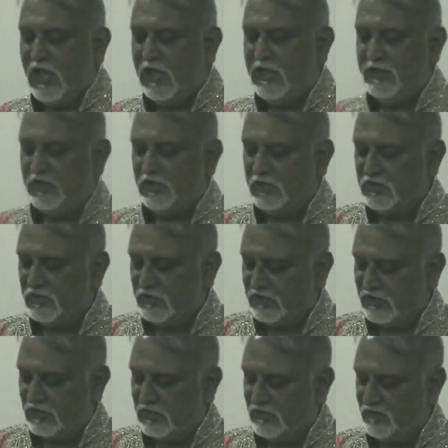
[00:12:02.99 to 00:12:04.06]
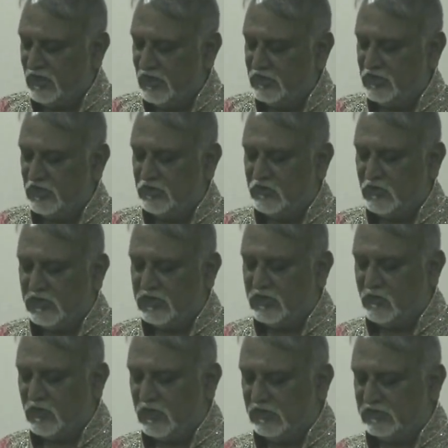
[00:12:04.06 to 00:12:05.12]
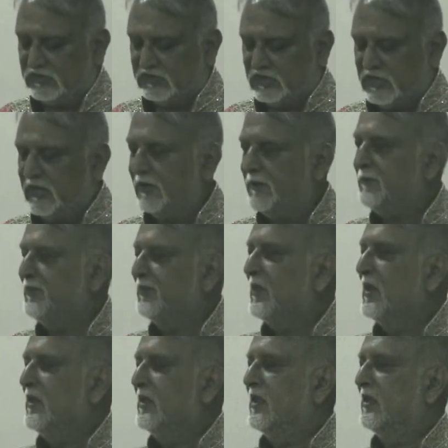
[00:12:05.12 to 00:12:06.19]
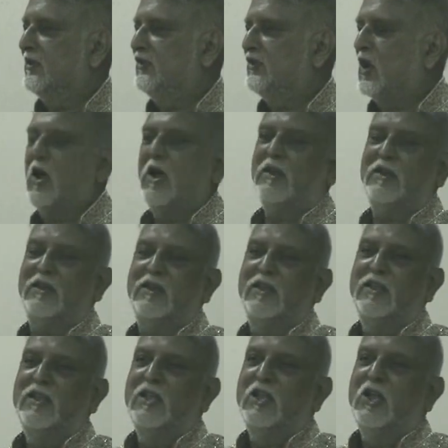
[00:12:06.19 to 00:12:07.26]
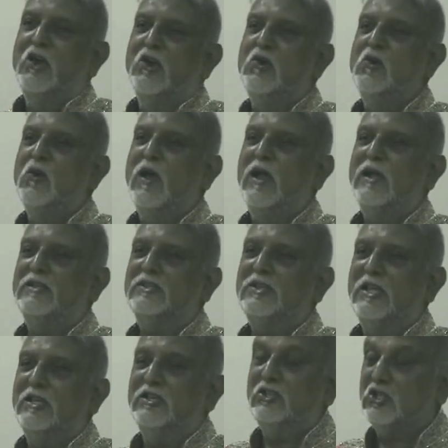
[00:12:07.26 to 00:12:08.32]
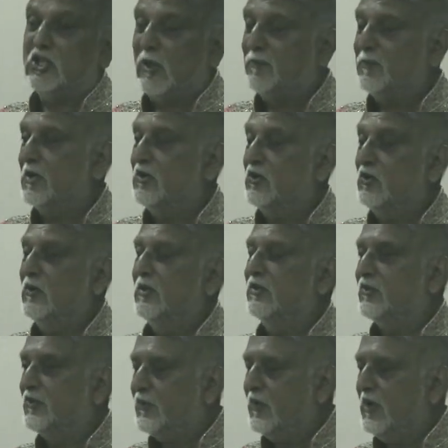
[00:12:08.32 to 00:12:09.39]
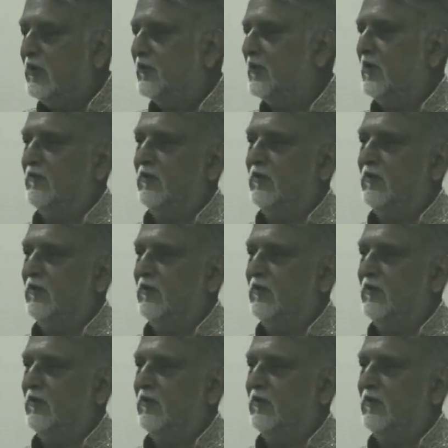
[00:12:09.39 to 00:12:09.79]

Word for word: And Revelation 21 is saying that John, who has in chapter 2 and 3 of